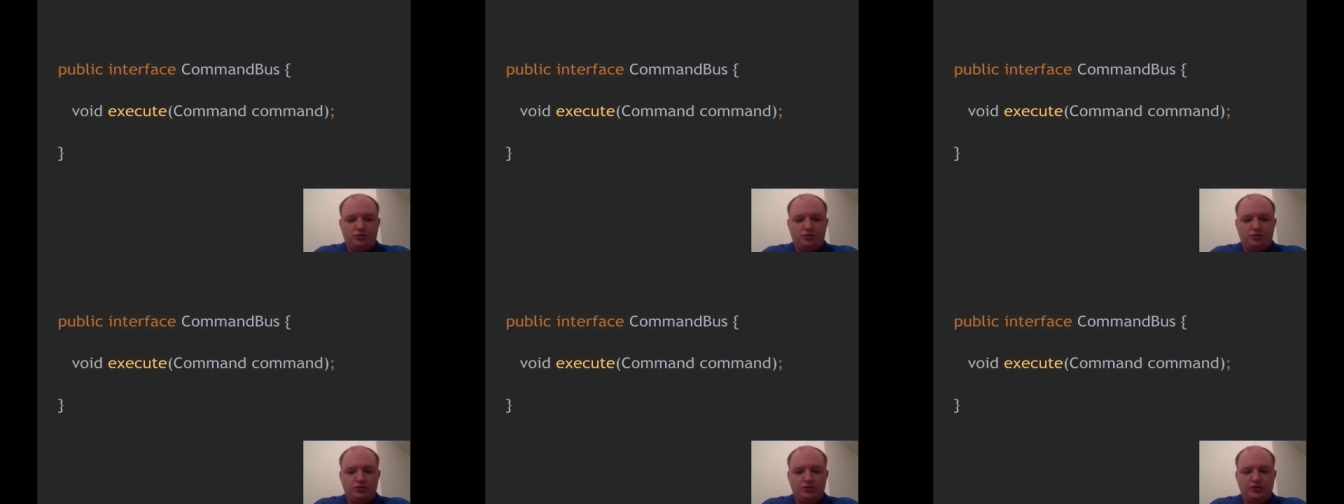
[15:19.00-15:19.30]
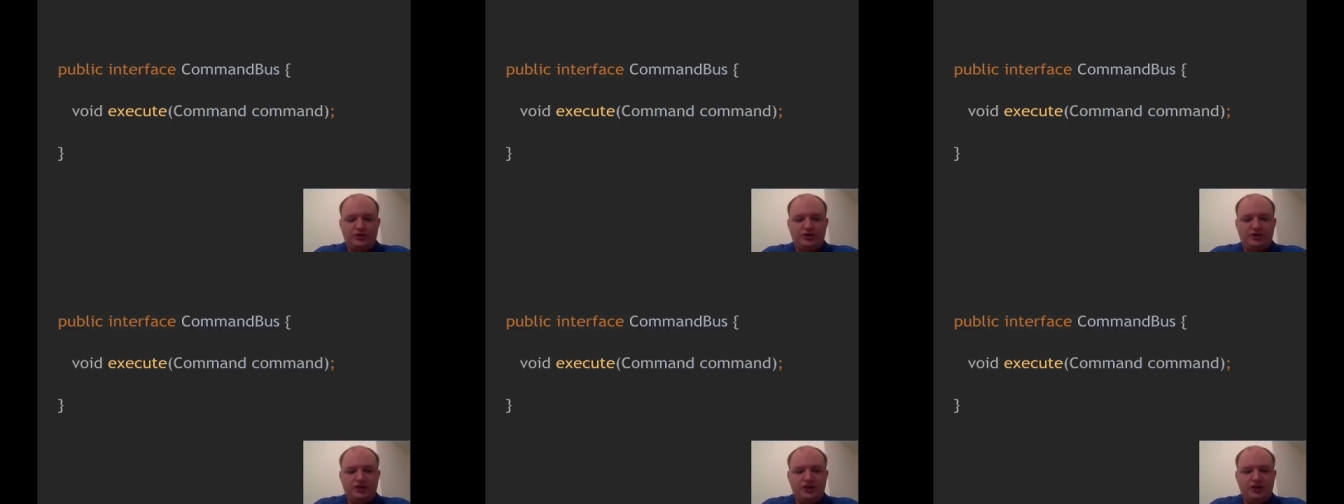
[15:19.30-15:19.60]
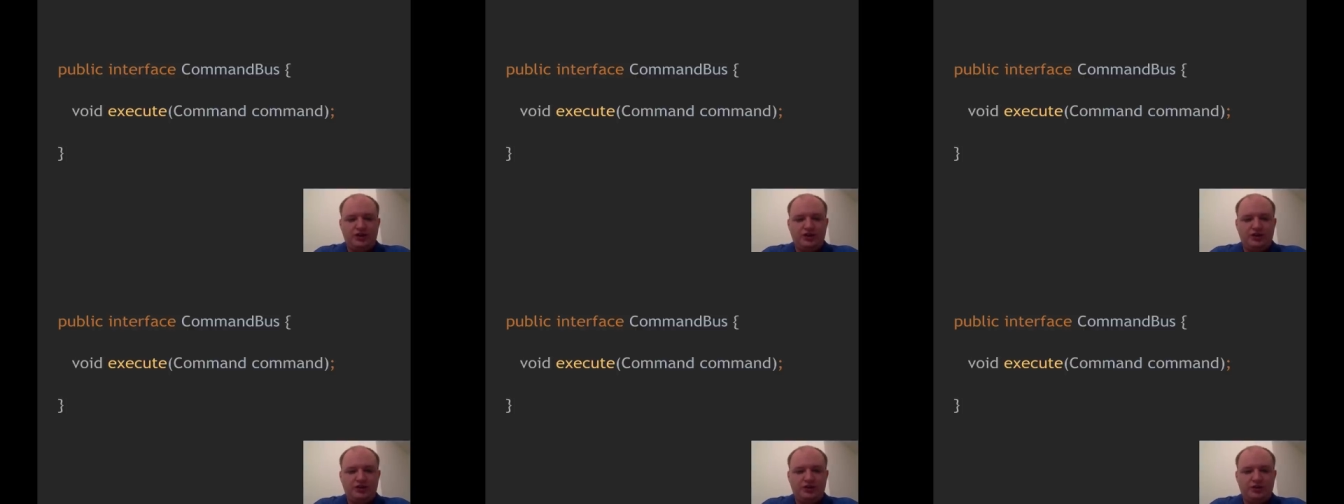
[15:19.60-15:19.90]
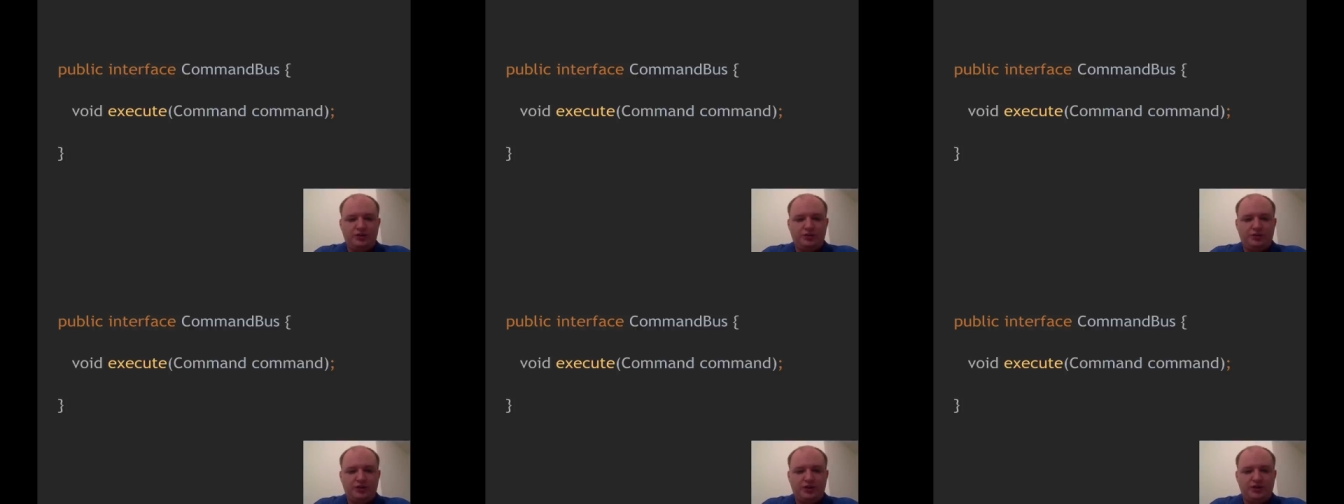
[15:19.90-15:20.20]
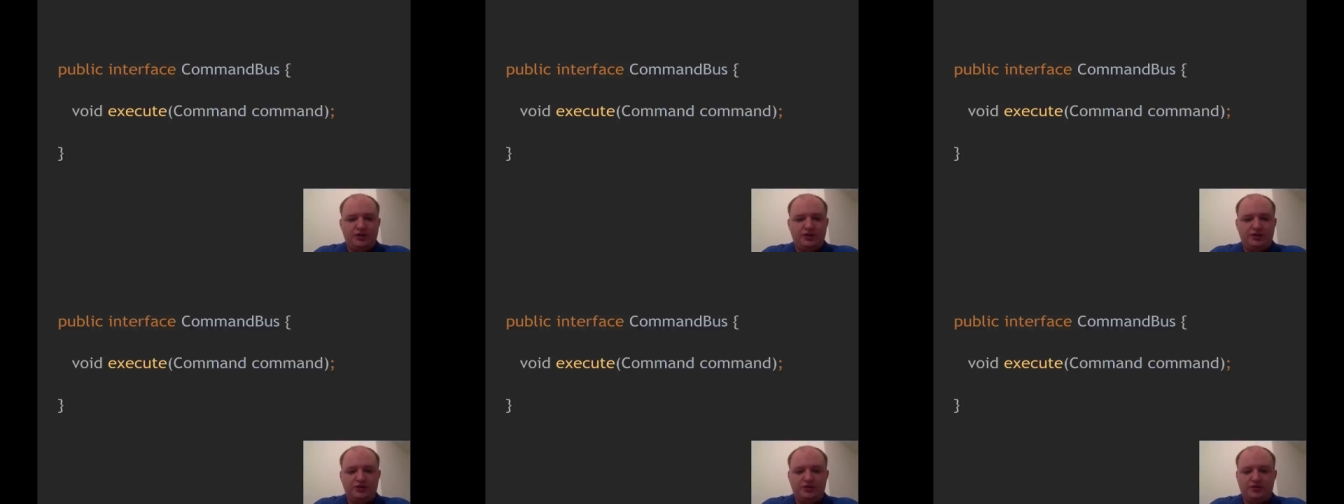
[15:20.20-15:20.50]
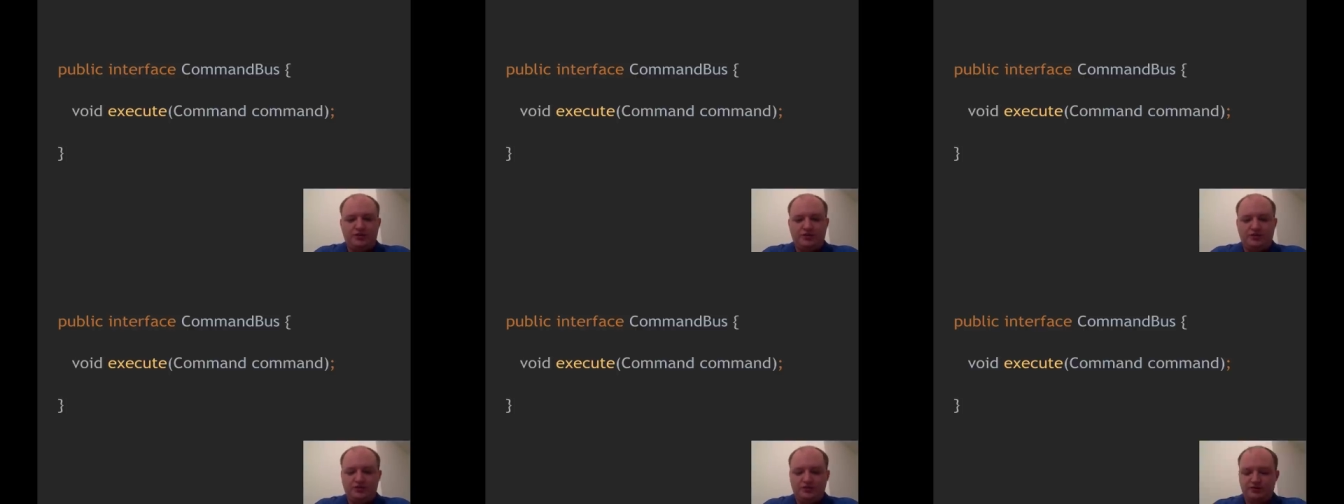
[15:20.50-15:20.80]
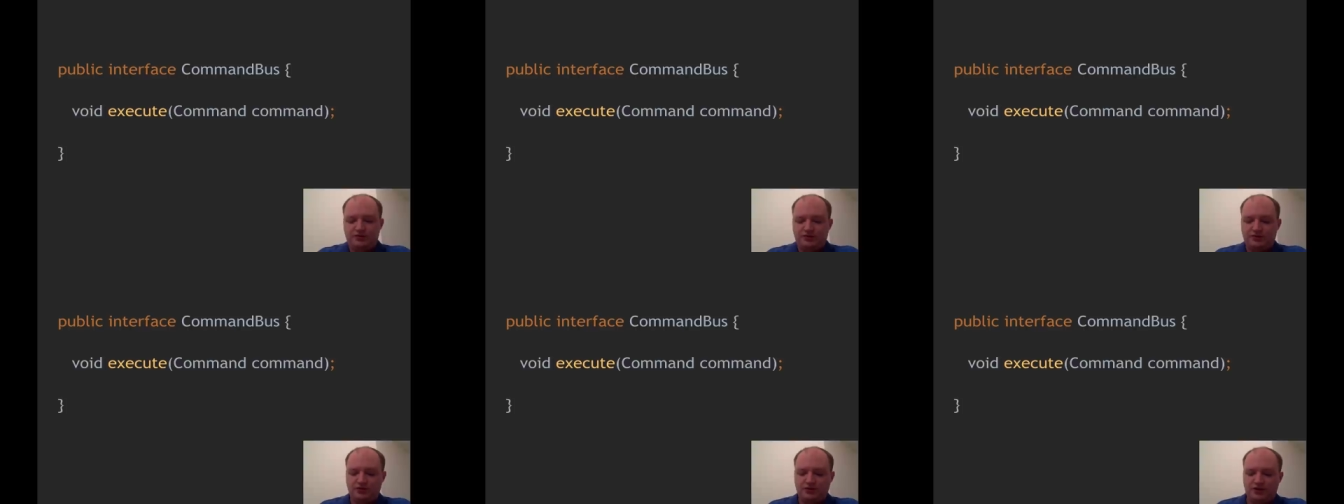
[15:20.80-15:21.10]
we stay independent
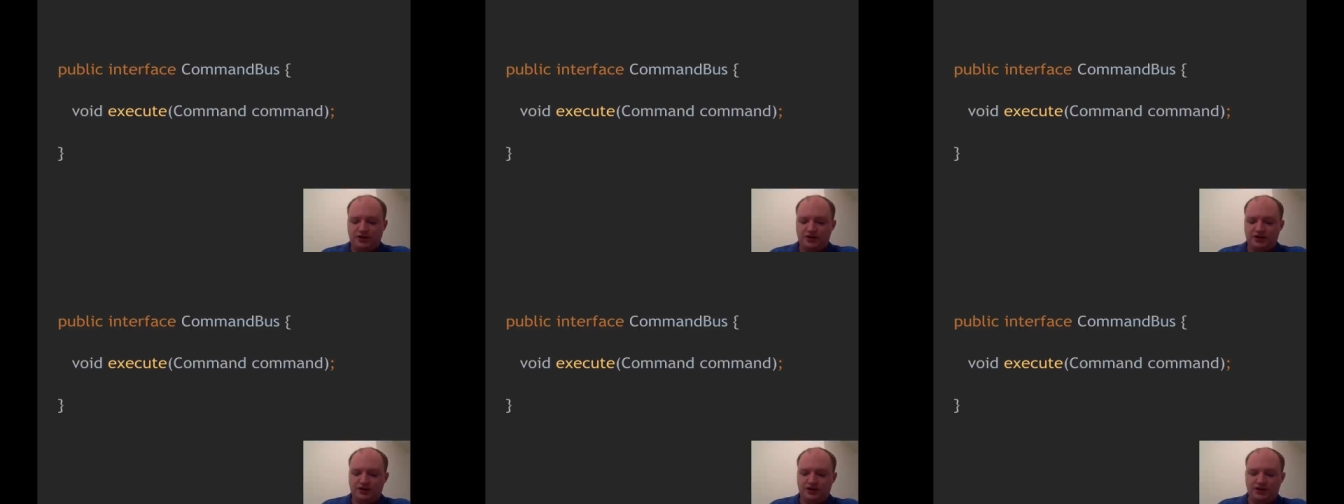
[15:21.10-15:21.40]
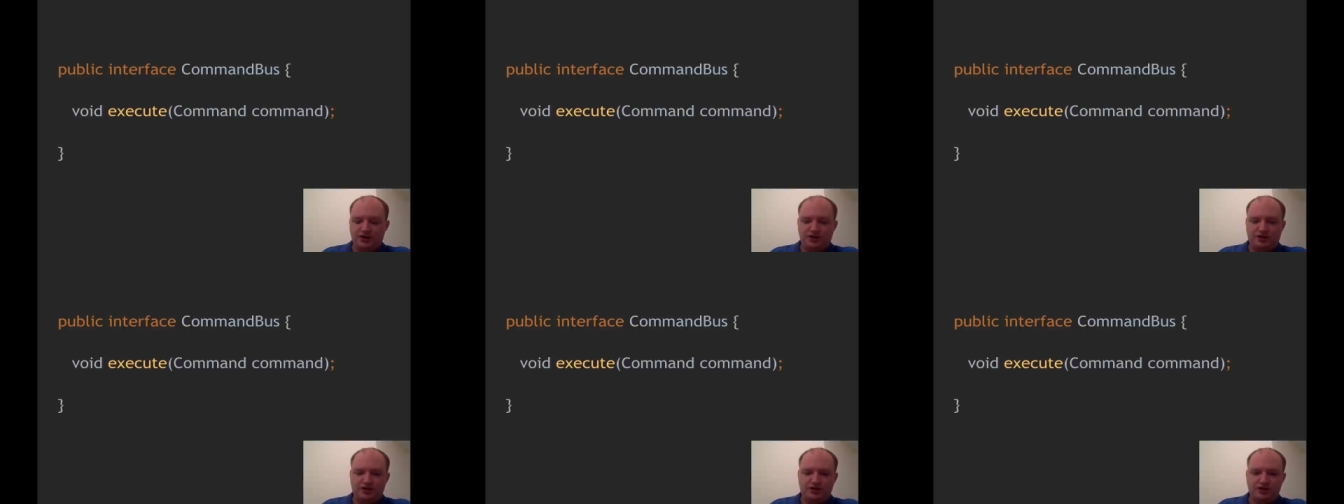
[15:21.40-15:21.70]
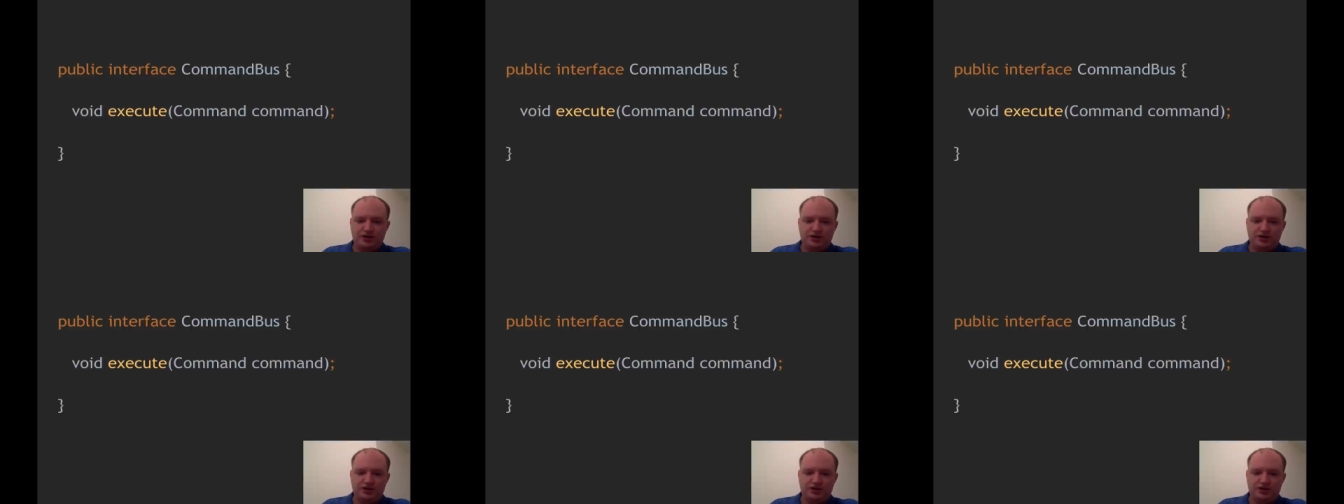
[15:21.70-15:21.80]
so that each